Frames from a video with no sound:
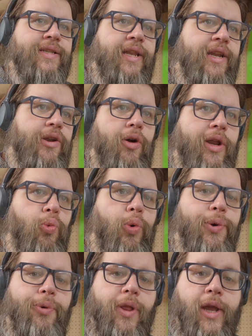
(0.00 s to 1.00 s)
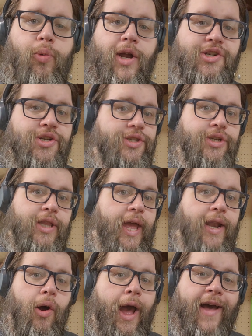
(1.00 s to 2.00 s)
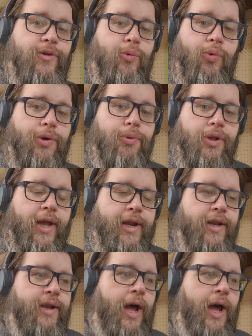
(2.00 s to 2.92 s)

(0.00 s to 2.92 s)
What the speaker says: They didn't know any wood related questions. They don't have to be wood related.